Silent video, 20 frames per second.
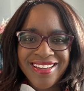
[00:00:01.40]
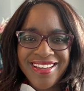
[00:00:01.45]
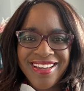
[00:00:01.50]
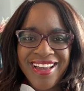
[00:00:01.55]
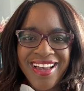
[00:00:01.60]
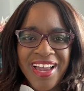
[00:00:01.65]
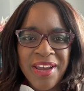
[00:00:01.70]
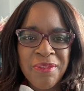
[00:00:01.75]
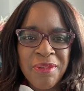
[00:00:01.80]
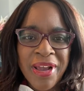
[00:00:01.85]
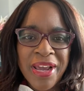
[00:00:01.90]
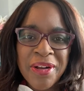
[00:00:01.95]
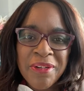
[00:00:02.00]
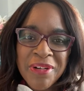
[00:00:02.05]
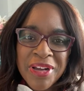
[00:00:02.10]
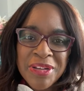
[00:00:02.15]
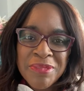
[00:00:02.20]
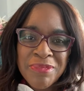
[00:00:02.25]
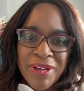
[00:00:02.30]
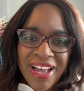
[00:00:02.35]
Hi, Writer
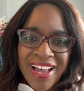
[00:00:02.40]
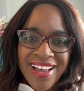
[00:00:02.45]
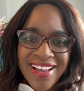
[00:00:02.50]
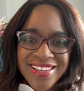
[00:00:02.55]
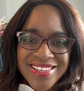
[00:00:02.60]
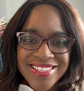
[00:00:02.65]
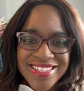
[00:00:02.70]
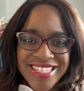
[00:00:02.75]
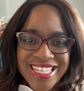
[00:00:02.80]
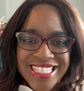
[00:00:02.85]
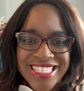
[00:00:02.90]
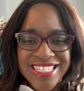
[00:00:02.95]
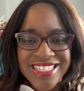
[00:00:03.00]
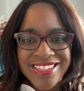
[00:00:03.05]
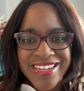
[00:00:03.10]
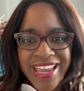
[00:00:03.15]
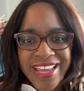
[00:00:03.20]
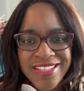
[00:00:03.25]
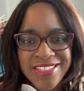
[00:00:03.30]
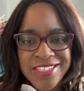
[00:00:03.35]
Unboxed. This is
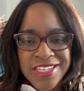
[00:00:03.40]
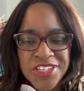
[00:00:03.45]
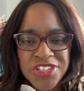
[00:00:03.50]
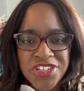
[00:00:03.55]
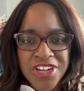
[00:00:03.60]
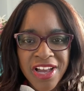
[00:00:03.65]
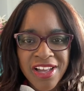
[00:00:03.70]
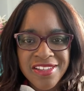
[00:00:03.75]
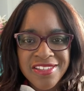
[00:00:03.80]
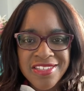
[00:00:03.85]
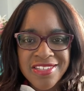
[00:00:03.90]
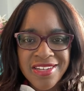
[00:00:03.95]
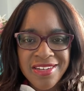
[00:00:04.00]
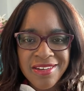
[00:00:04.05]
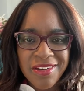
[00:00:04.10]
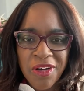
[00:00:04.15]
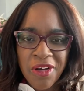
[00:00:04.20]
Nancy Johnson,